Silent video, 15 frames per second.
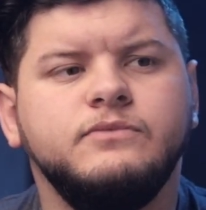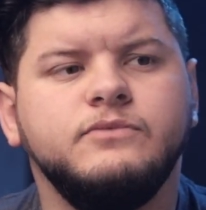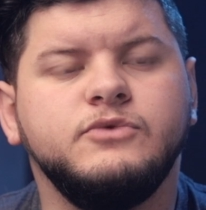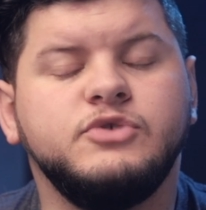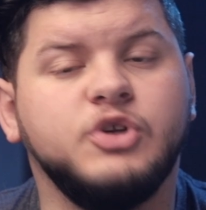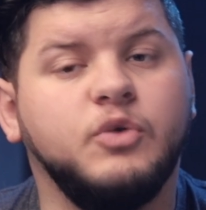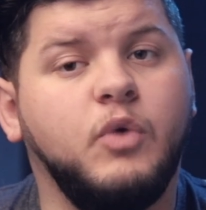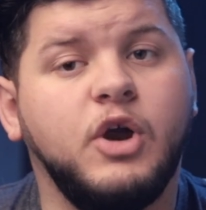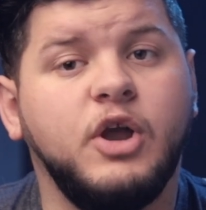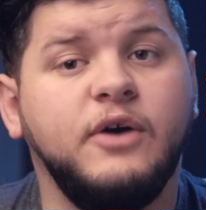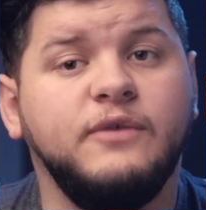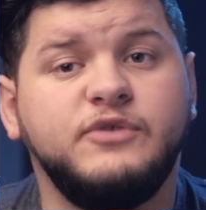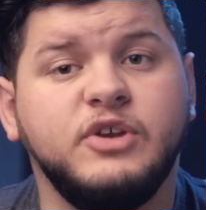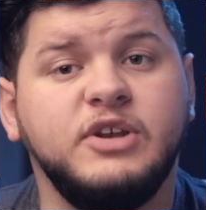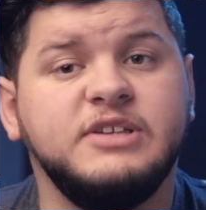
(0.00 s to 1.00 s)
So what
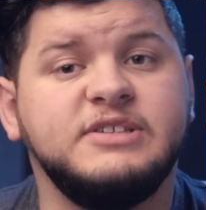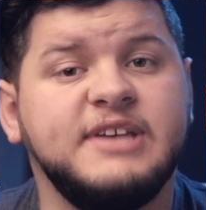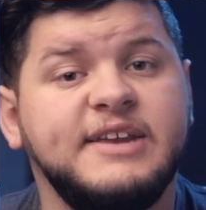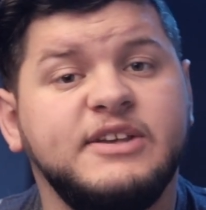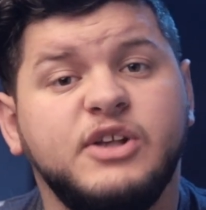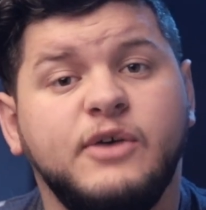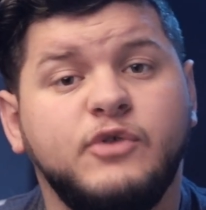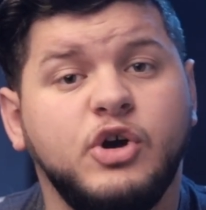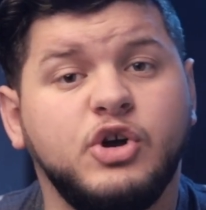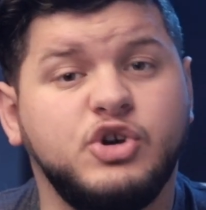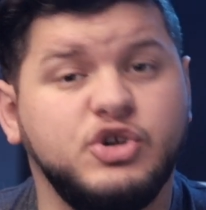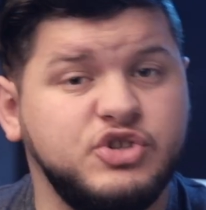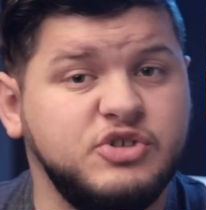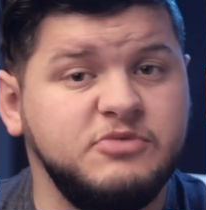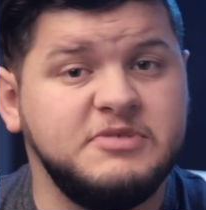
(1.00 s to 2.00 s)
I've done instead is I've got
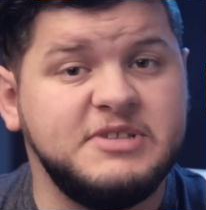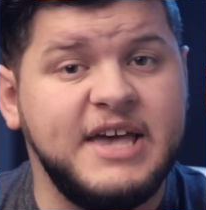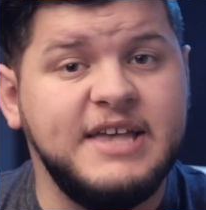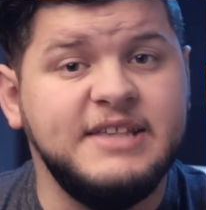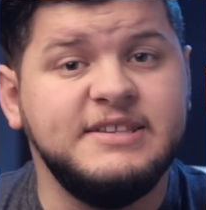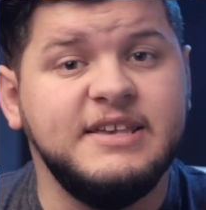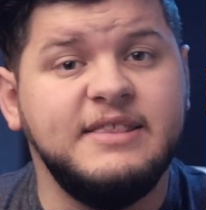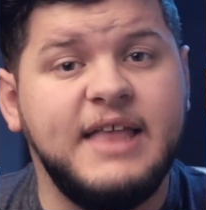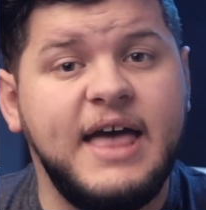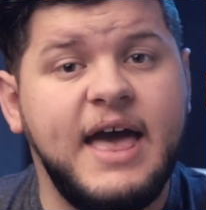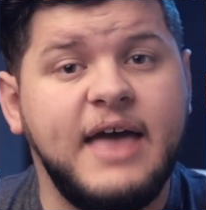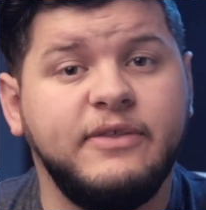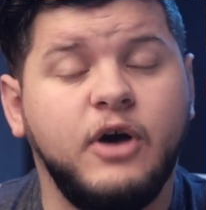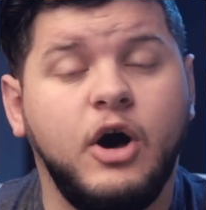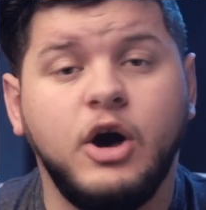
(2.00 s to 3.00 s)
custom settings in
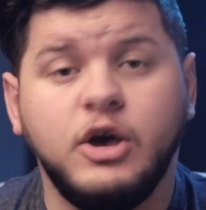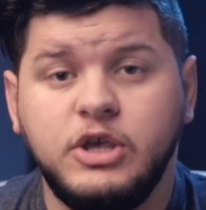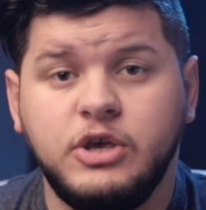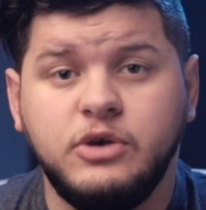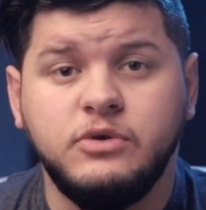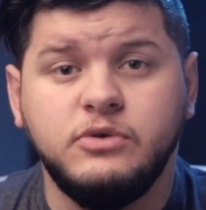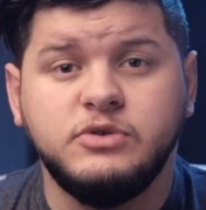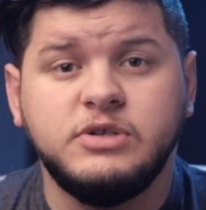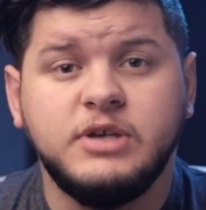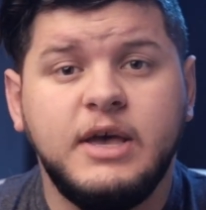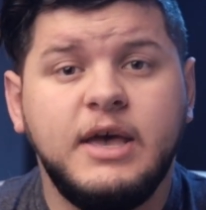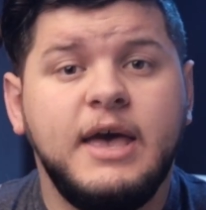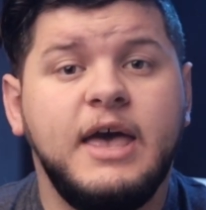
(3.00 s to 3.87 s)
there that I use.